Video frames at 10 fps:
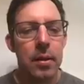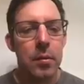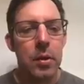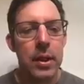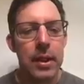
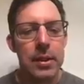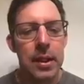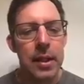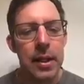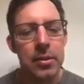But one thing I said
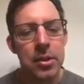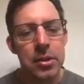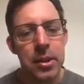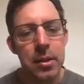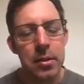then is
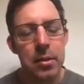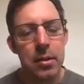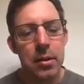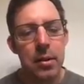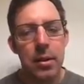just that
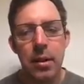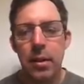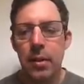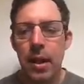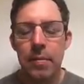
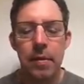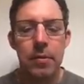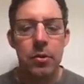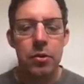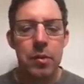having a
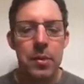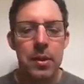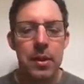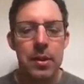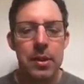fuel treatment,
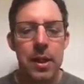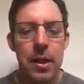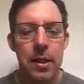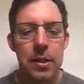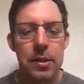it's not
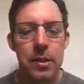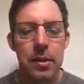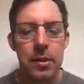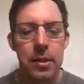going to start,